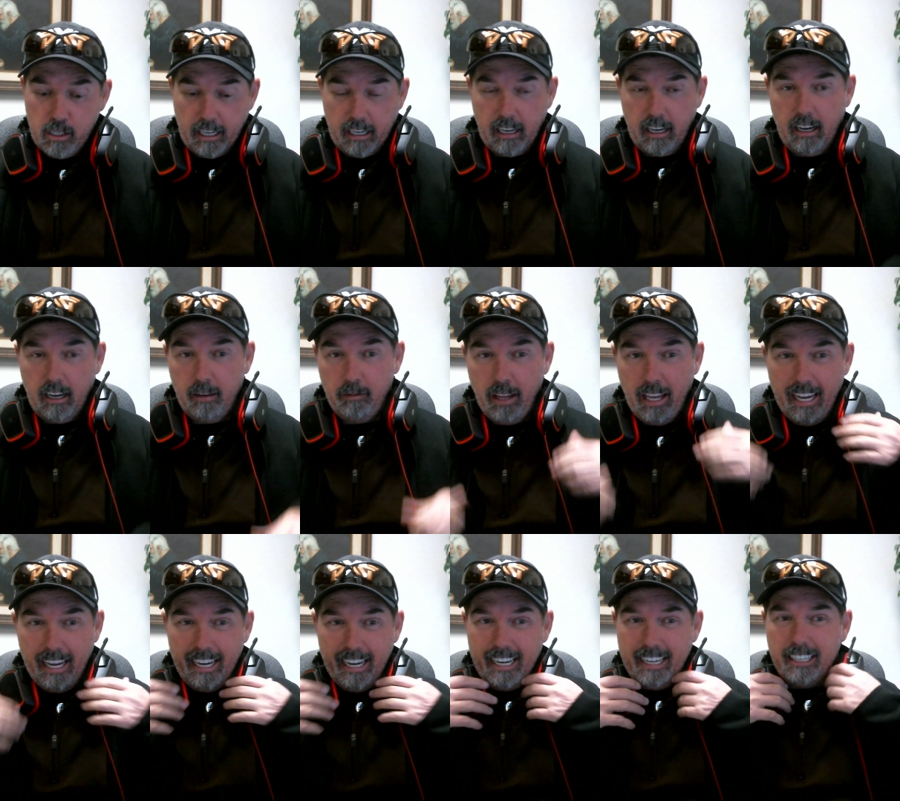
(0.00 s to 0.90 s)
Um,
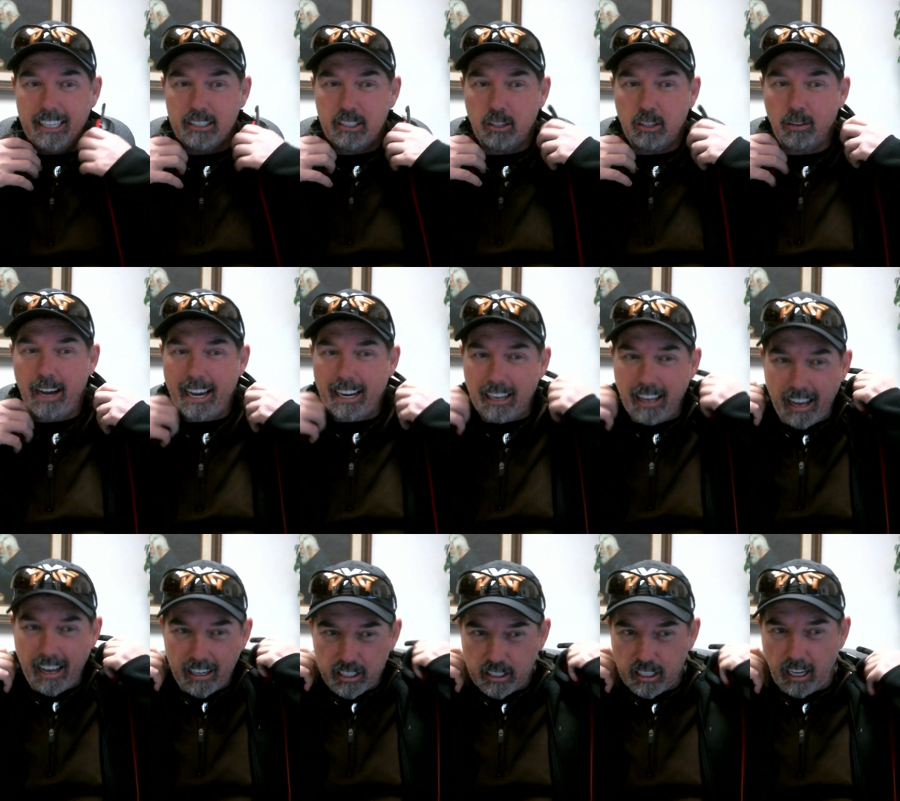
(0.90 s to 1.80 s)
he doesn't write a lot of
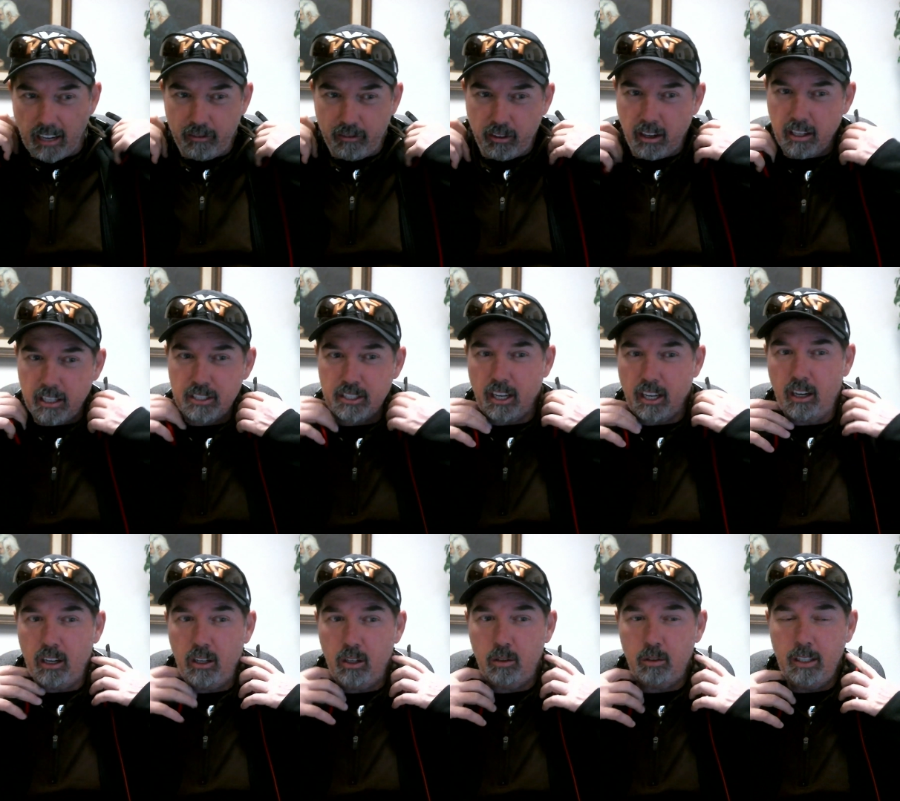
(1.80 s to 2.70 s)
stuff on his
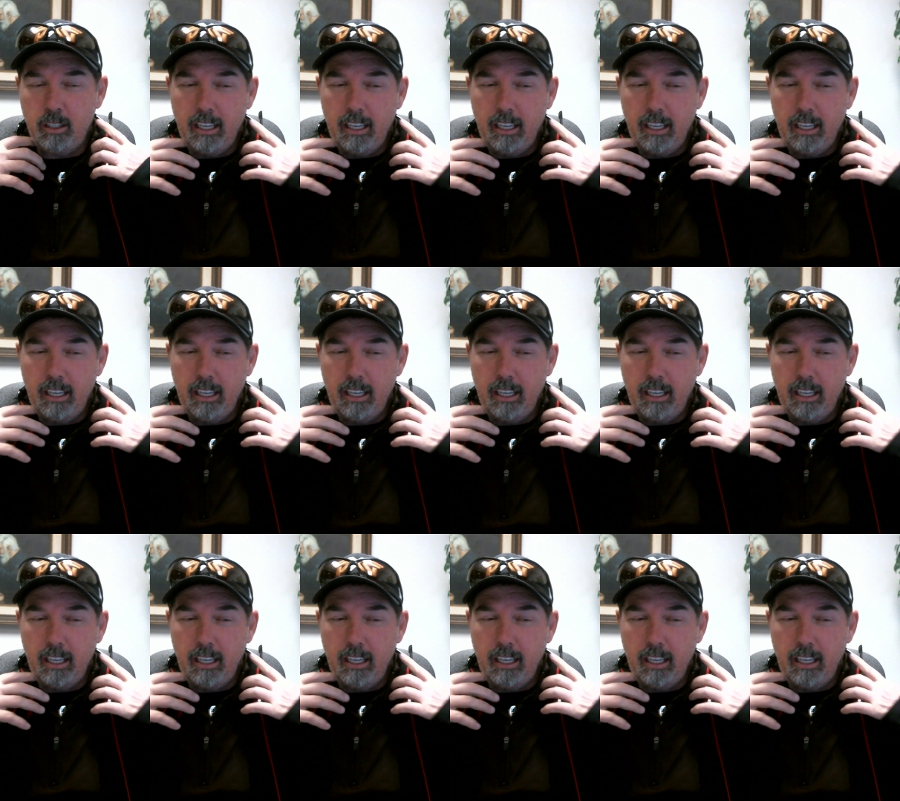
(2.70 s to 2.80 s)
own.